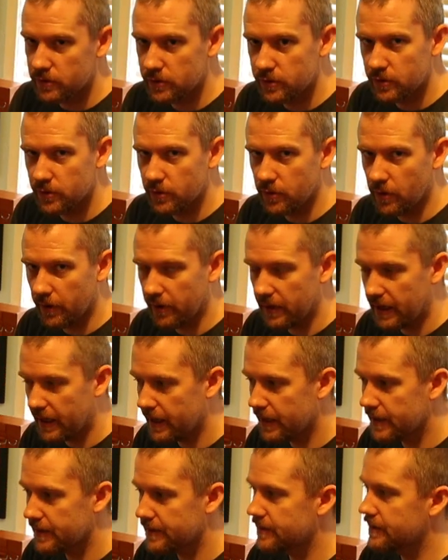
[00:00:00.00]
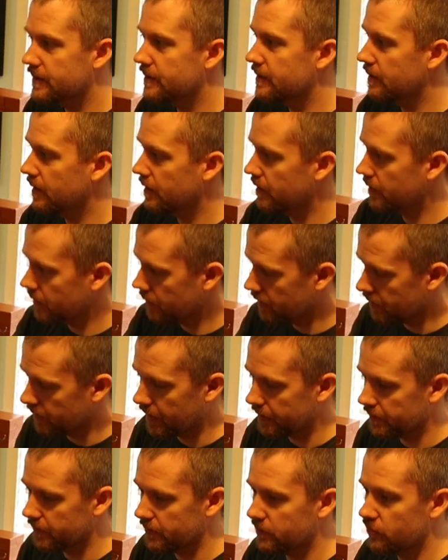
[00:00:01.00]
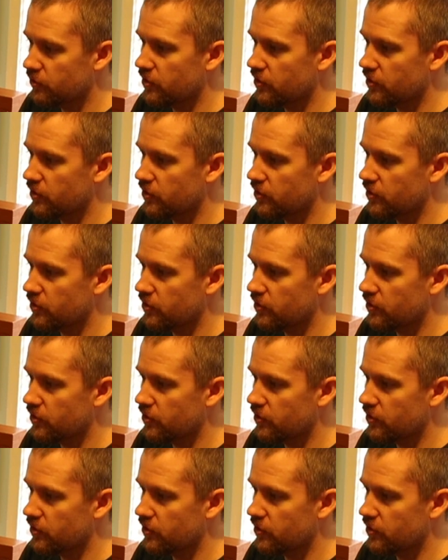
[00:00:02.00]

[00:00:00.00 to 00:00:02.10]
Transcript: 2 on these, another